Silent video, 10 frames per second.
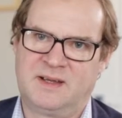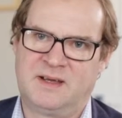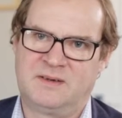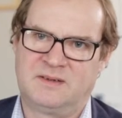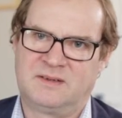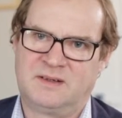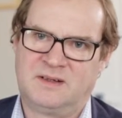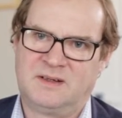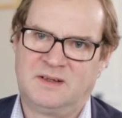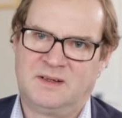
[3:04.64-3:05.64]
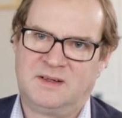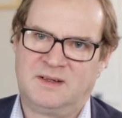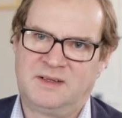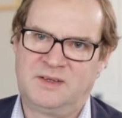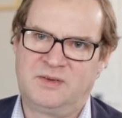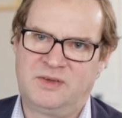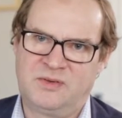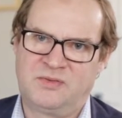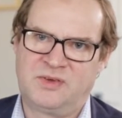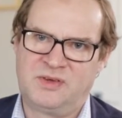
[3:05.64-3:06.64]
Now,
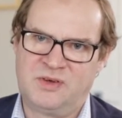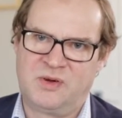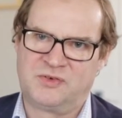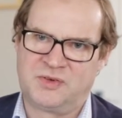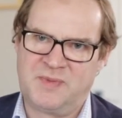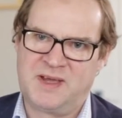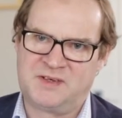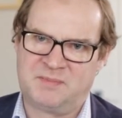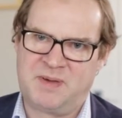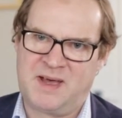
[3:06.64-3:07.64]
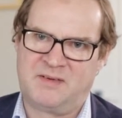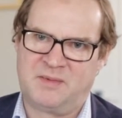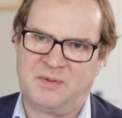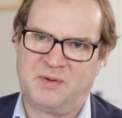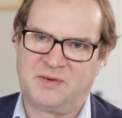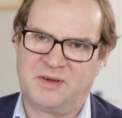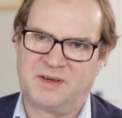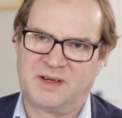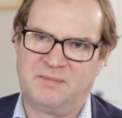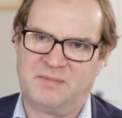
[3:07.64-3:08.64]
you launch a major bear report on
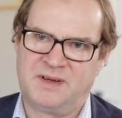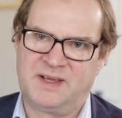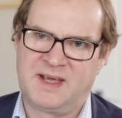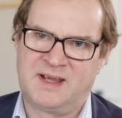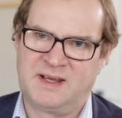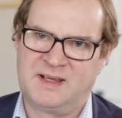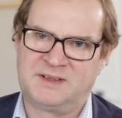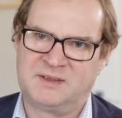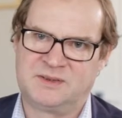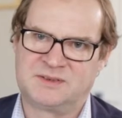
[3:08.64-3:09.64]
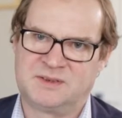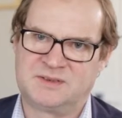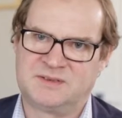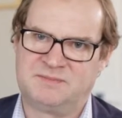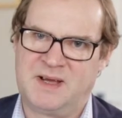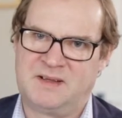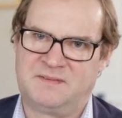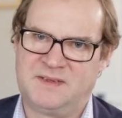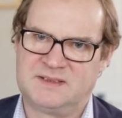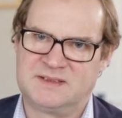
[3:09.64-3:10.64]
a company alleging all sorts of
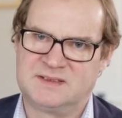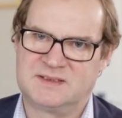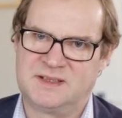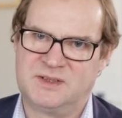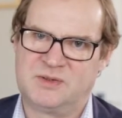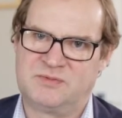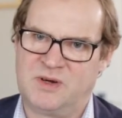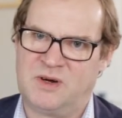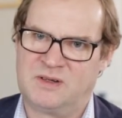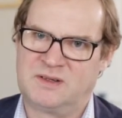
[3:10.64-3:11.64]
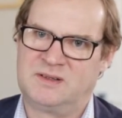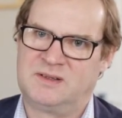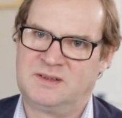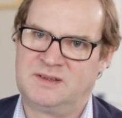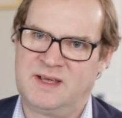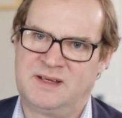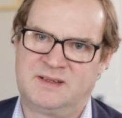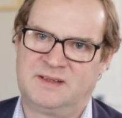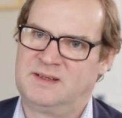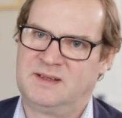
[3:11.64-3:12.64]
malfeasance, and you're wrong,
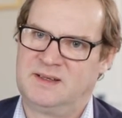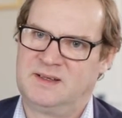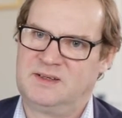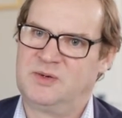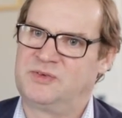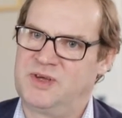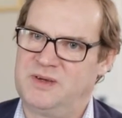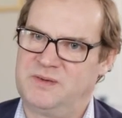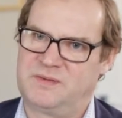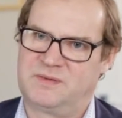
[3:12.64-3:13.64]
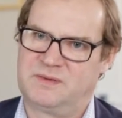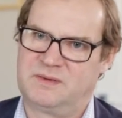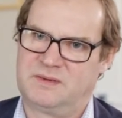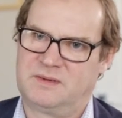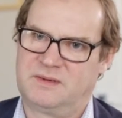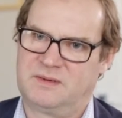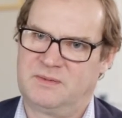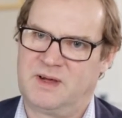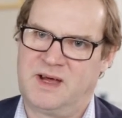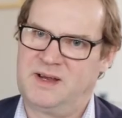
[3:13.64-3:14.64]
then you're toast.
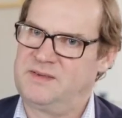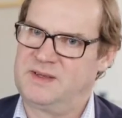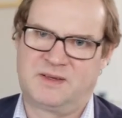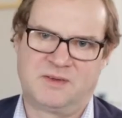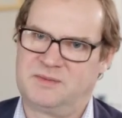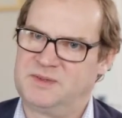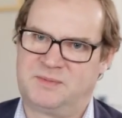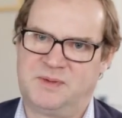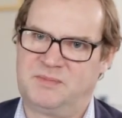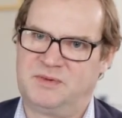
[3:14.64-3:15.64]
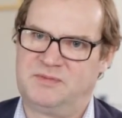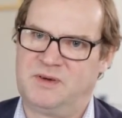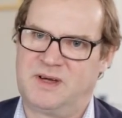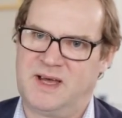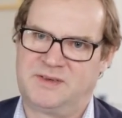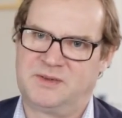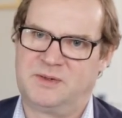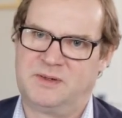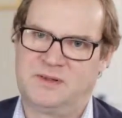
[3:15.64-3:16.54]
Well, I don't think Gotham has been proved wrong at all.